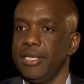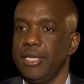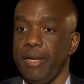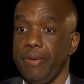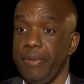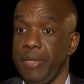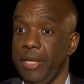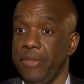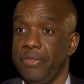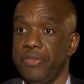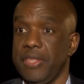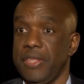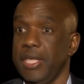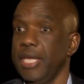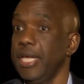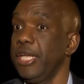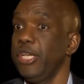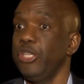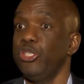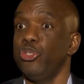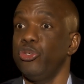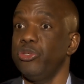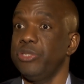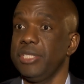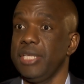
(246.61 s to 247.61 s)
I think he
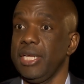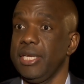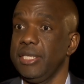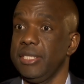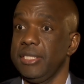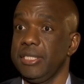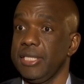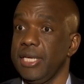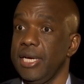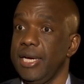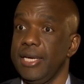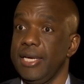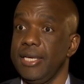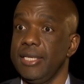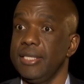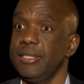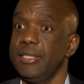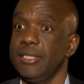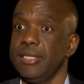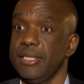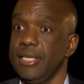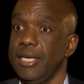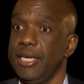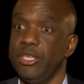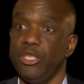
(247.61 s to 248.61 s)
should study
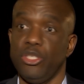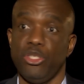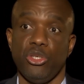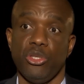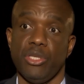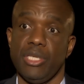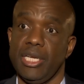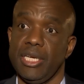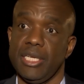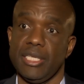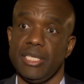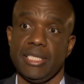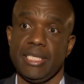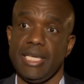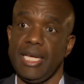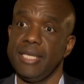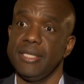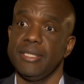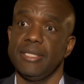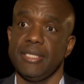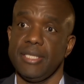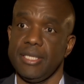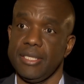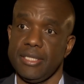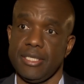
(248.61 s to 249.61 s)
science and he should understand
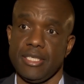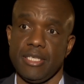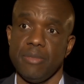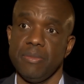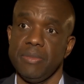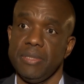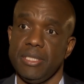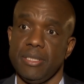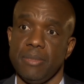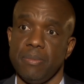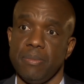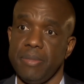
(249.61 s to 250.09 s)
systems,